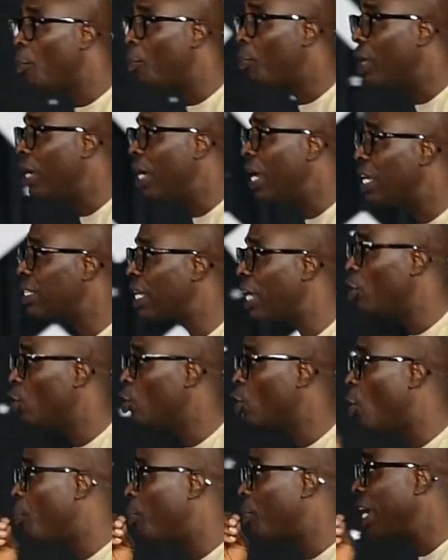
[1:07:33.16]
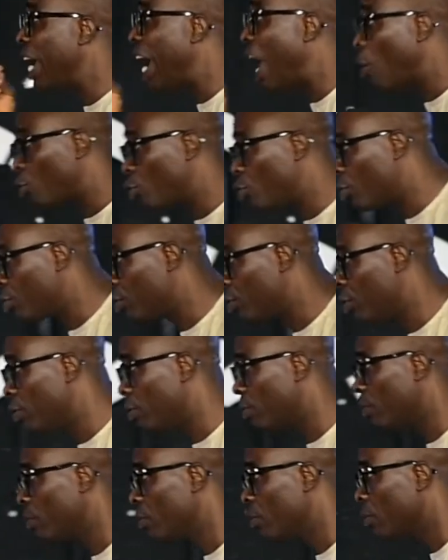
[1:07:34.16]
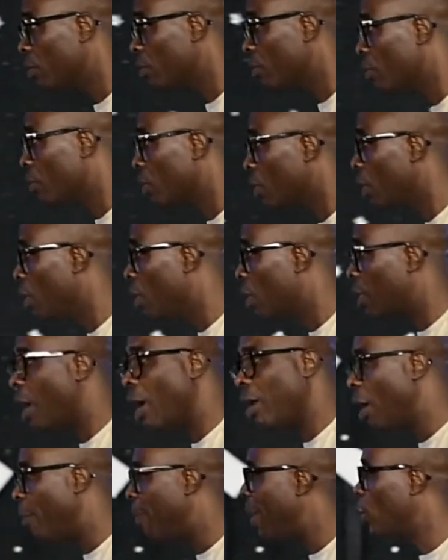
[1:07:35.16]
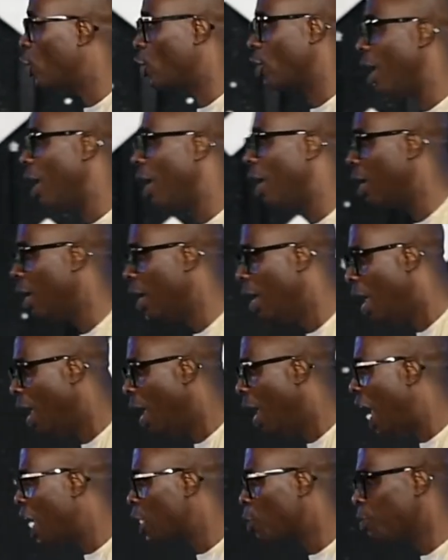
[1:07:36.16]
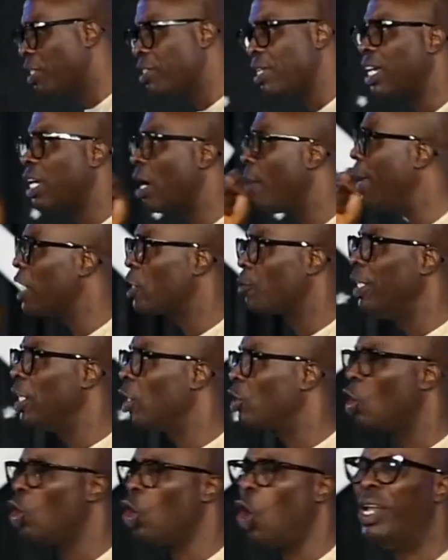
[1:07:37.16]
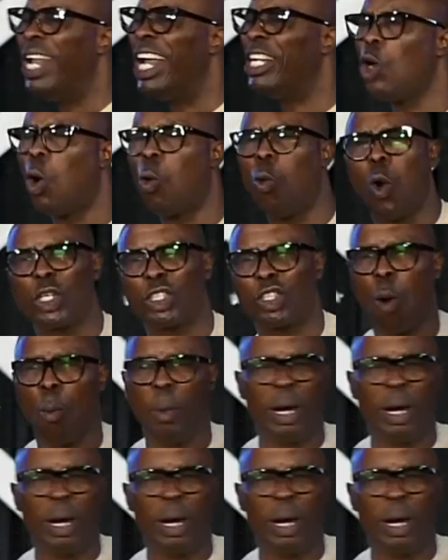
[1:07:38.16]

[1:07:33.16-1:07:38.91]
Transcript: some prayers that you don't pray out. Kalabasha. As come on, it's ministry, Lord, let your word